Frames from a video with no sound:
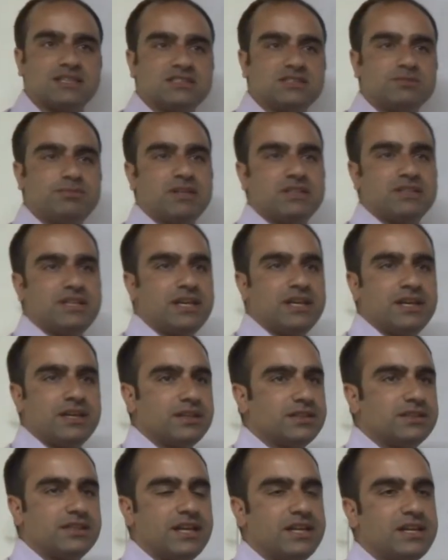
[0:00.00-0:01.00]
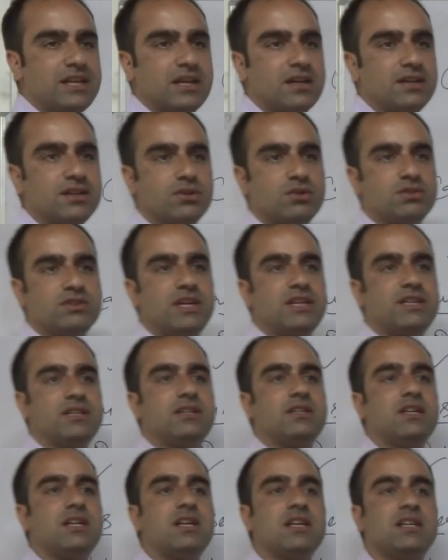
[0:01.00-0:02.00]
but they
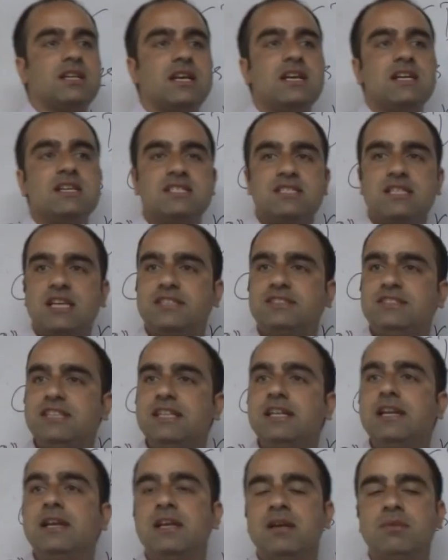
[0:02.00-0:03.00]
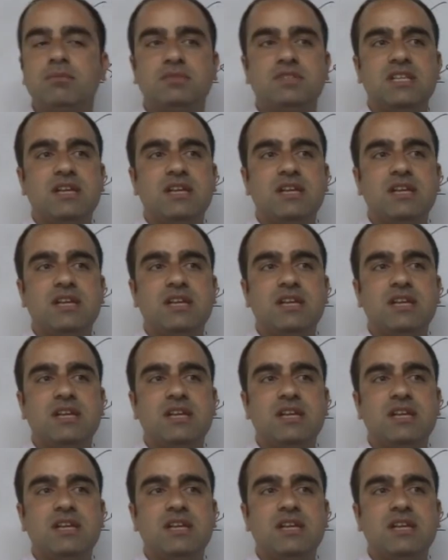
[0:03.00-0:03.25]
didn't succeeded him.